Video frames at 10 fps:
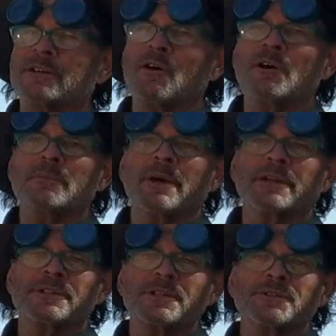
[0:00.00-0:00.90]
like an
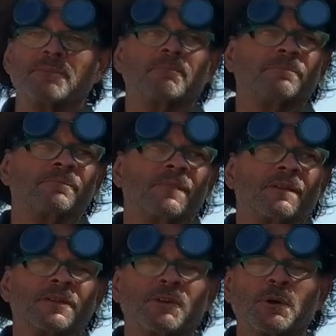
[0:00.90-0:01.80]
automatic system.
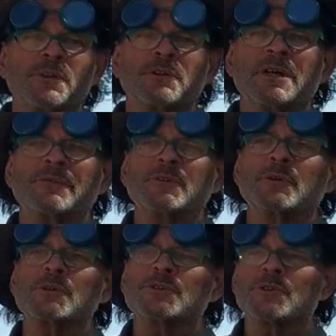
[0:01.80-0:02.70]
Sure. The only thing you have to
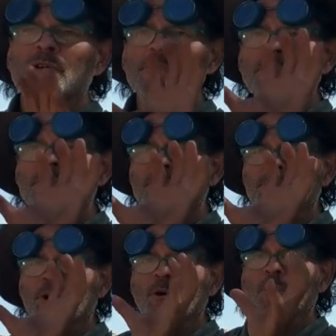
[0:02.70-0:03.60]
do is turn
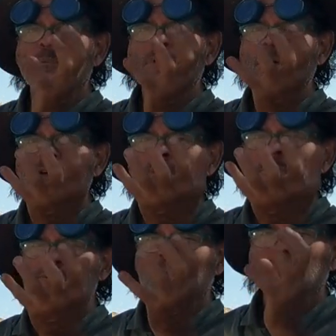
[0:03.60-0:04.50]
the dome, which